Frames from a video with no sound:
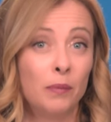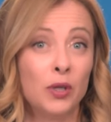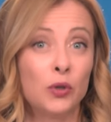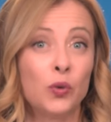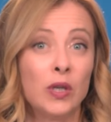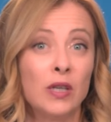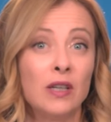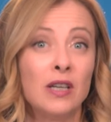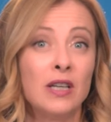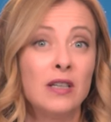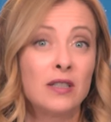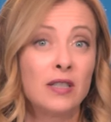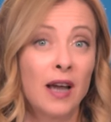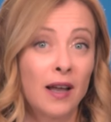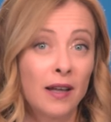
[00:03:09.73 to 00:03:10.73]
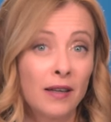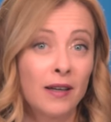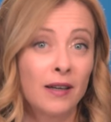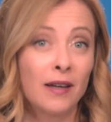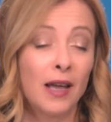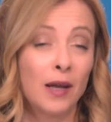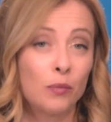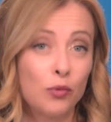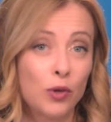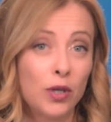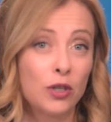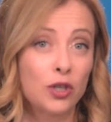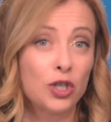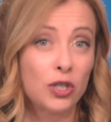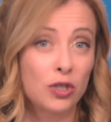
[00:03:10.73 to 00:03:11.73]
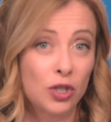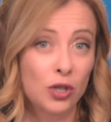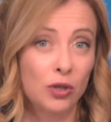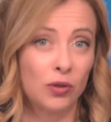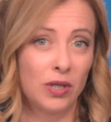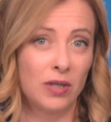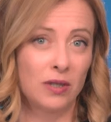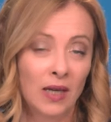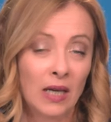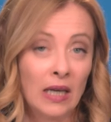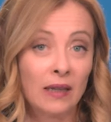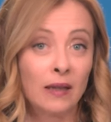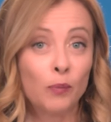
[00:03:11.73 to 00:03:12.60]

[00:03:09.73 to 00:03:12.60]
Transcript: between Italian and British students.